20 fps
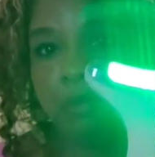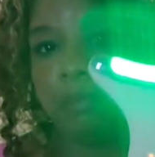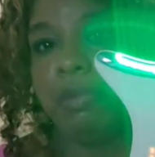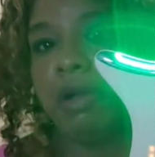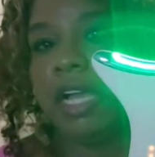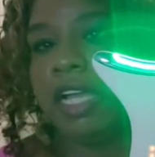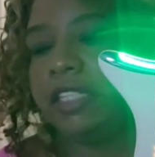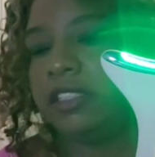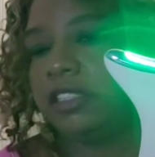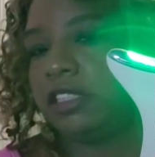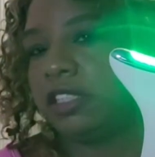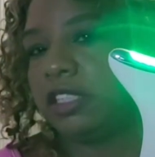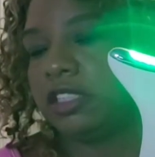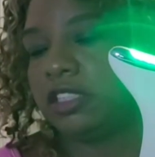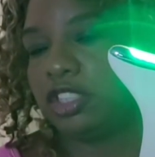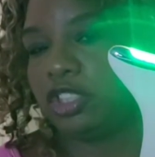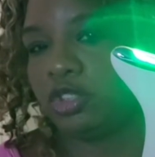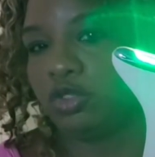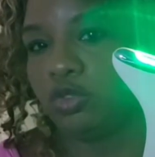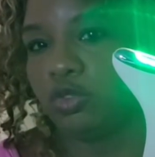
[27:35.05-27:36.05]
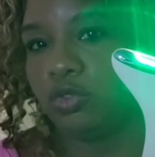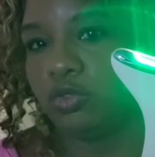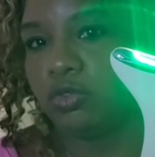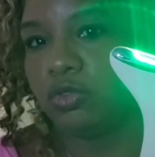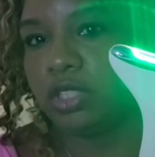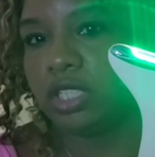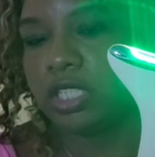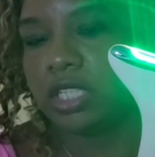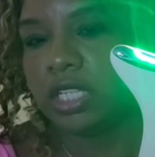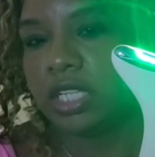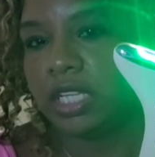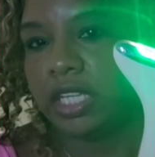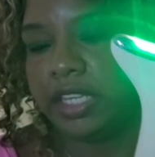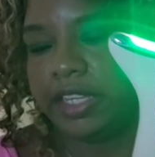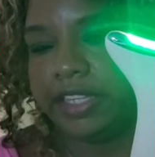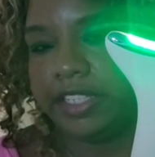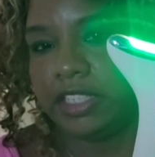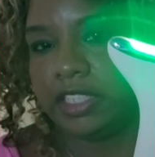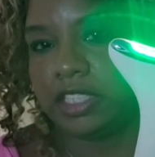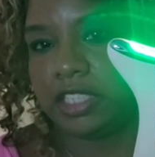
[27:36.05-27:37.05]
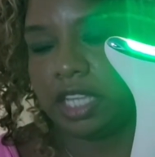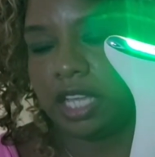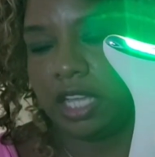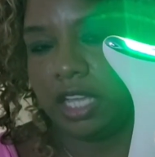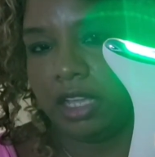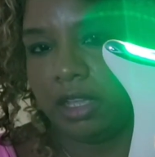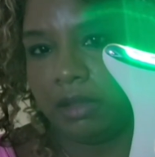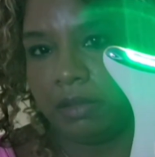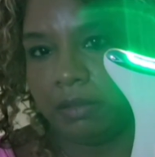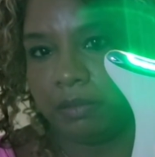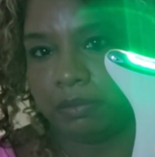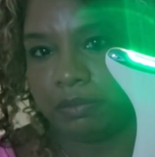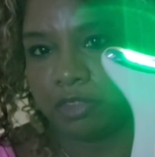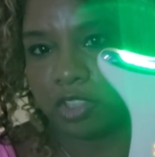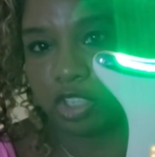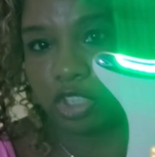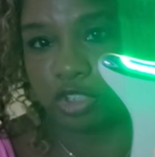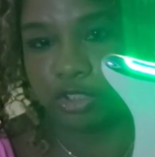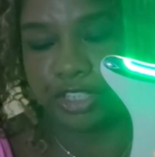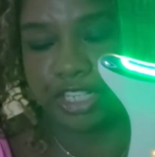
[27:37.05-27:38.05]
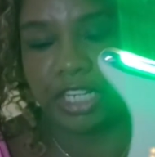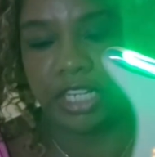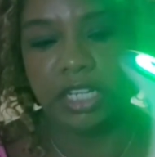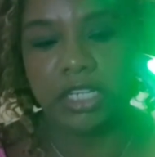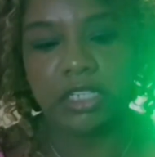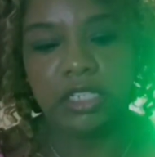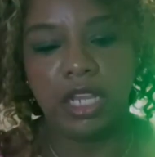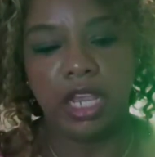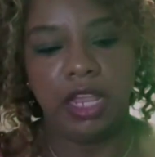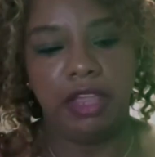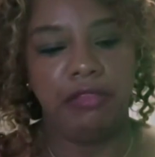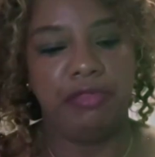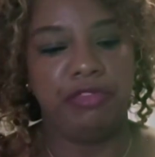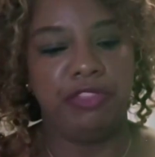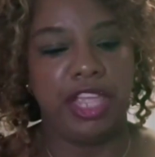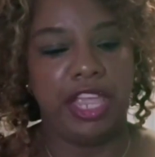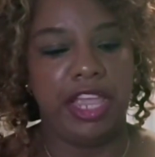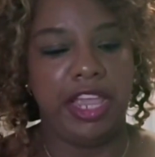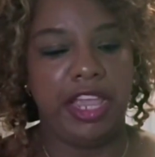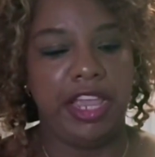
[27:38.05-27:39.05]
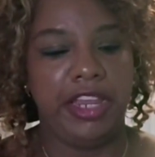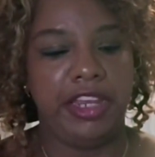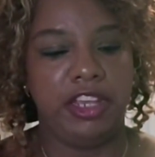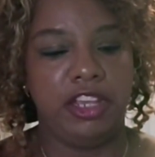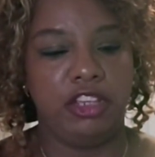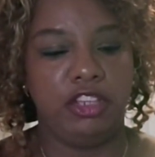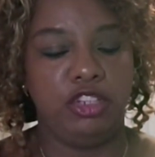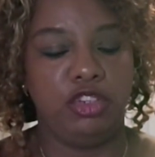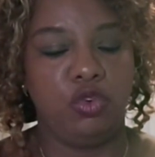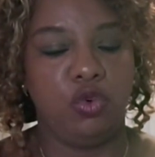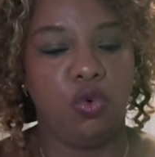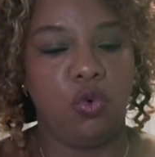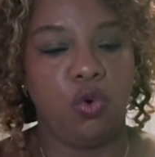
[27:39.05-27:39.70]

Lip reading: soothe is green. And then your